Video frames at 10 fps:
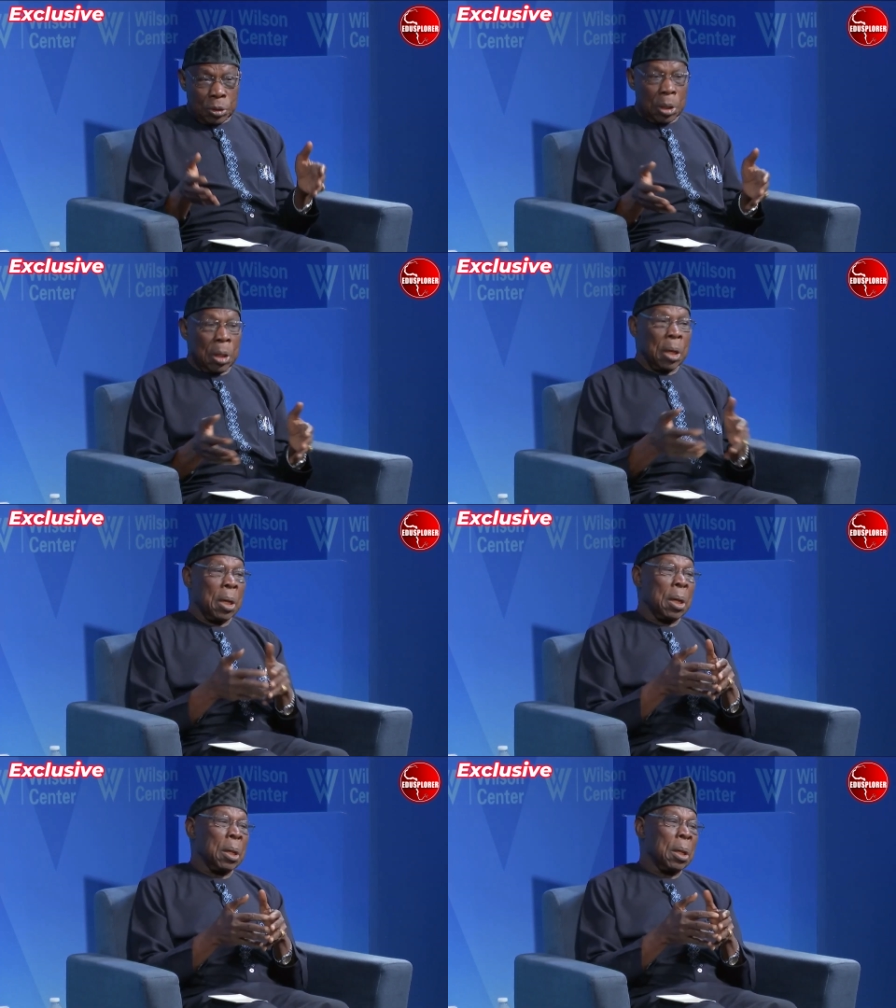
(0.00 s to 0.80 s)

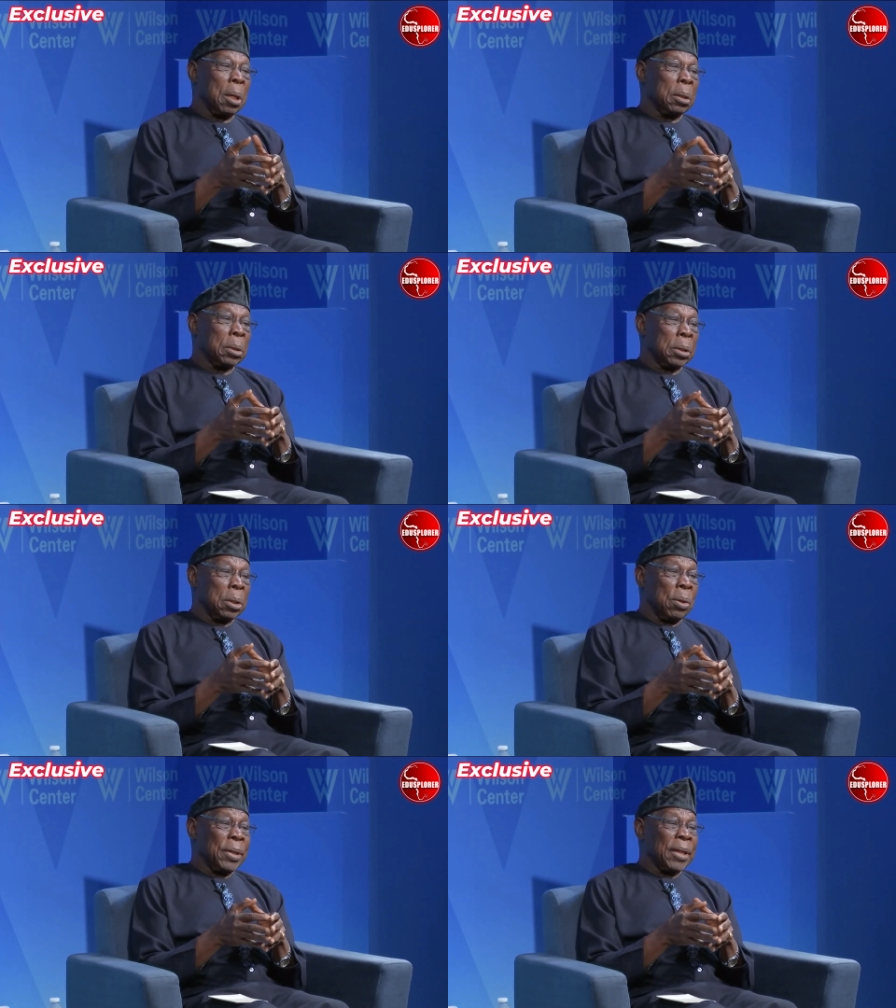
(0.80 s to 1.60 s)
the
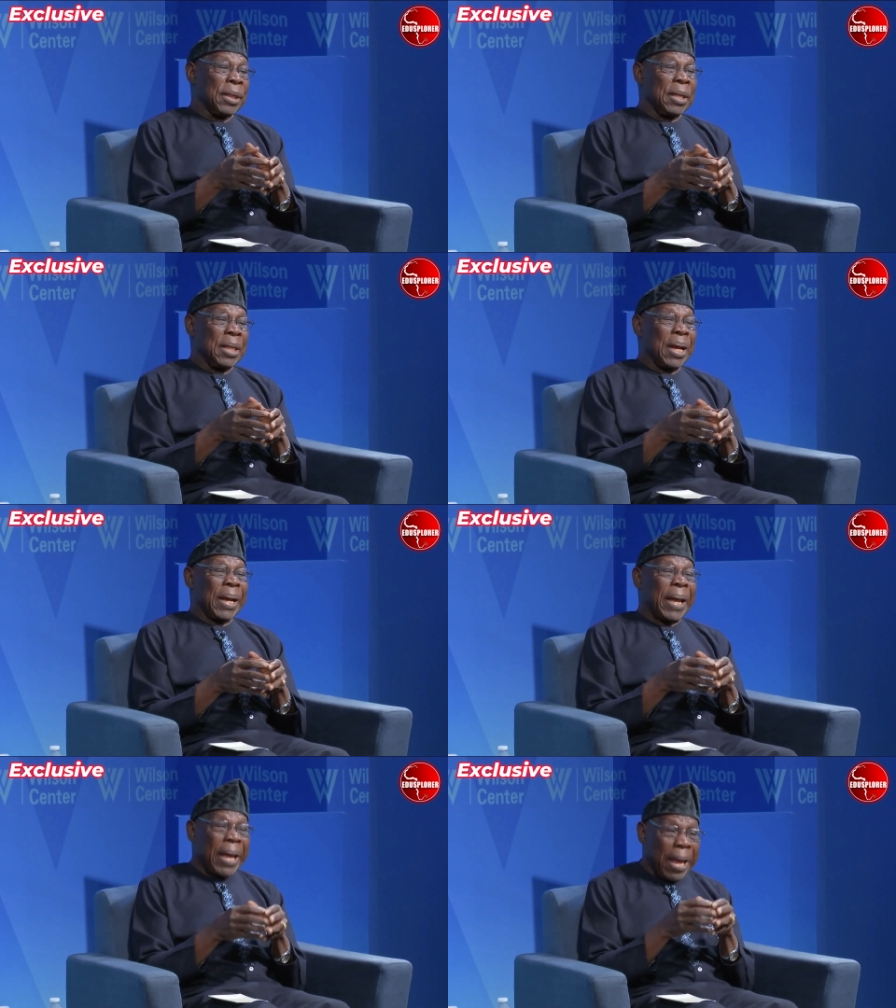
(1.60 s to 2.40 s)
other thing
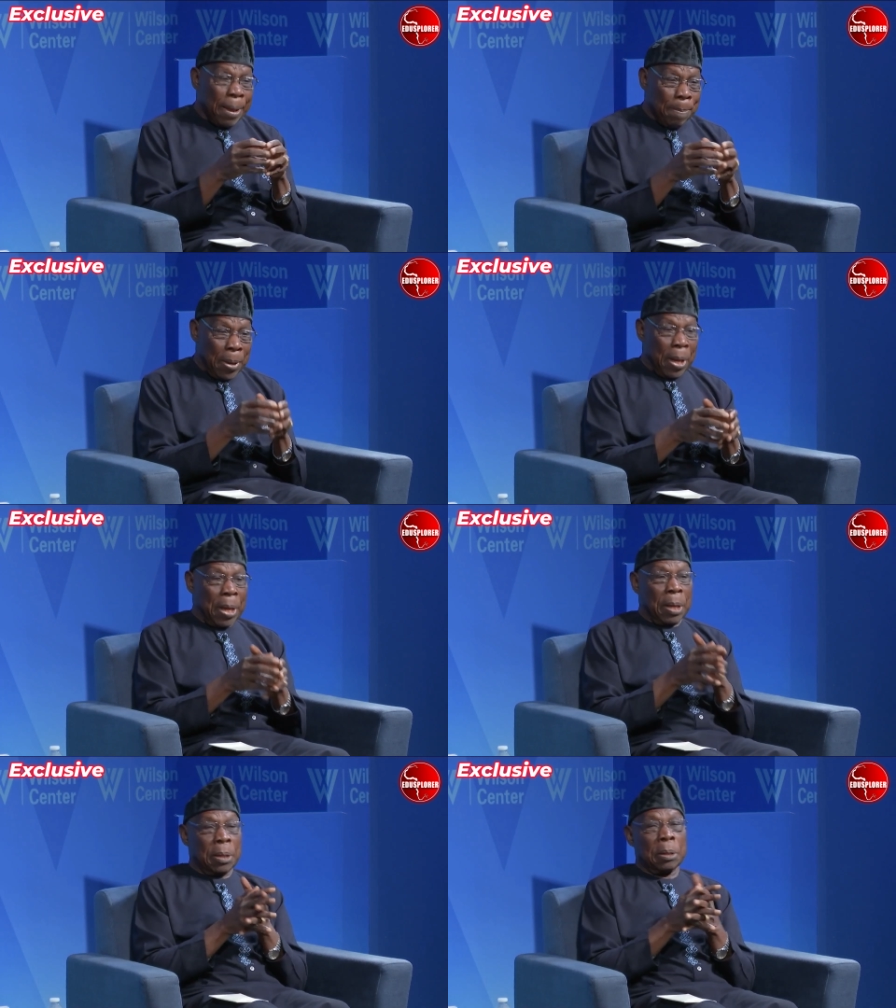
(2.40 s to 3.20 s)
that came
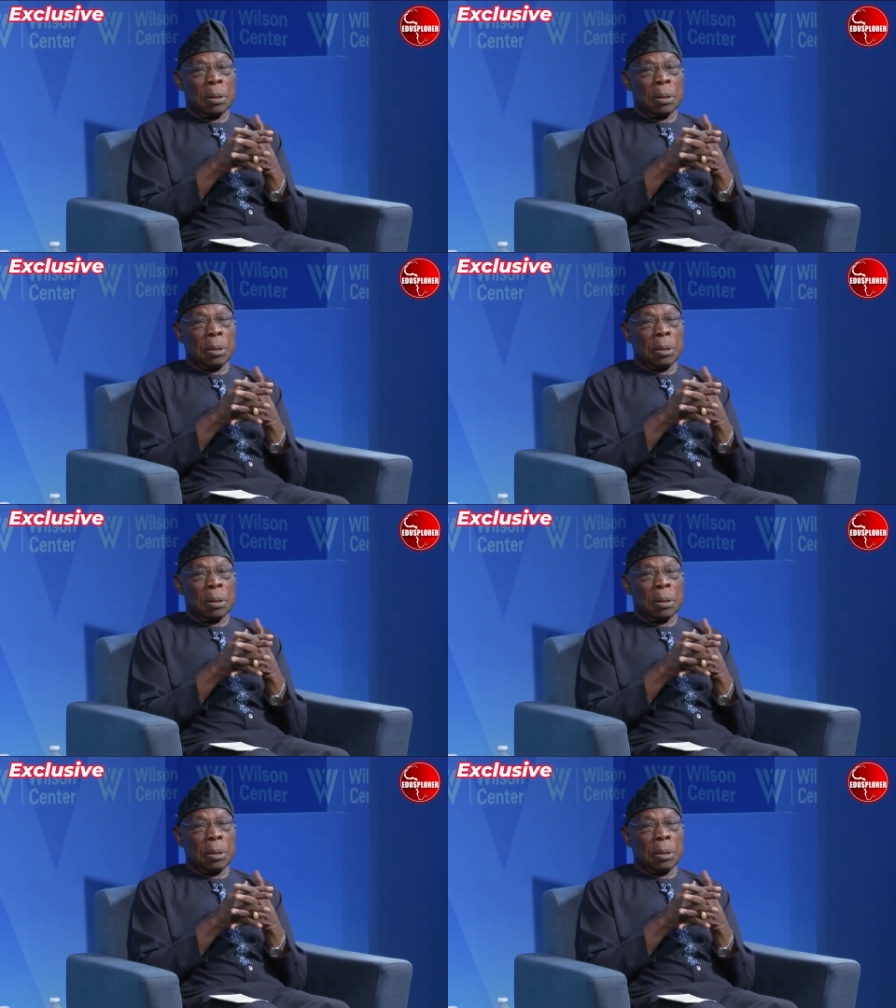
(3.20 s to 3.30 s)
in,